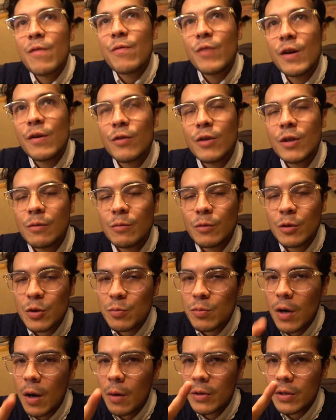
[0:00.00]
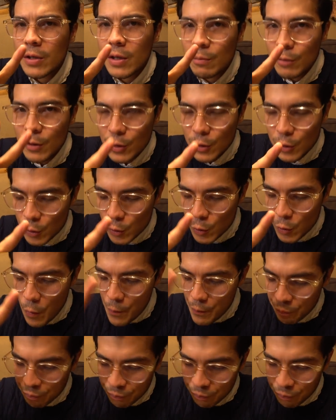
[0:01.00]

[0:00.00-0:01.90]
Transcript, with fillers: favorite was probably number two.